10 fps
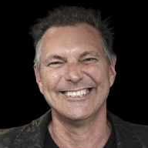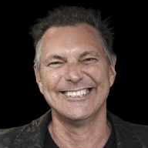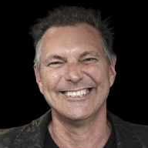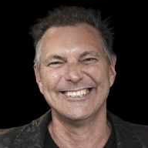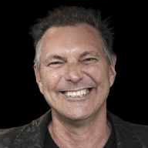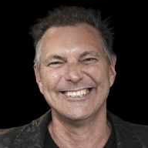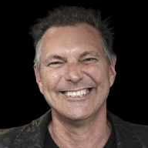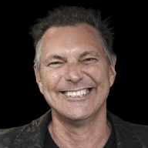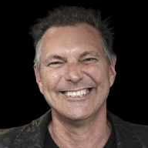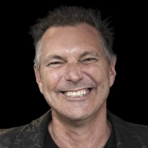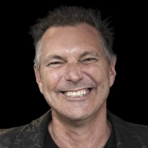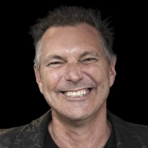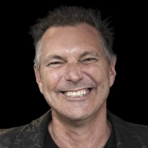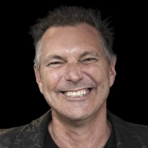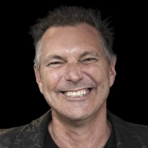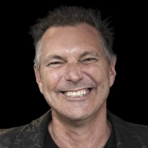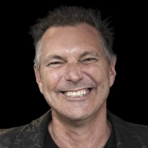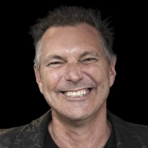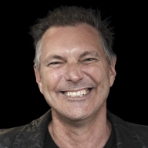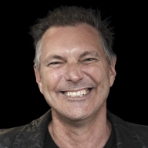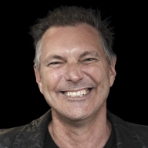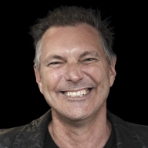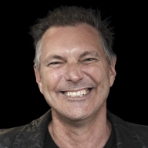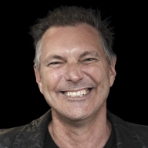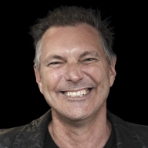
This is a still picture; no speech is visible.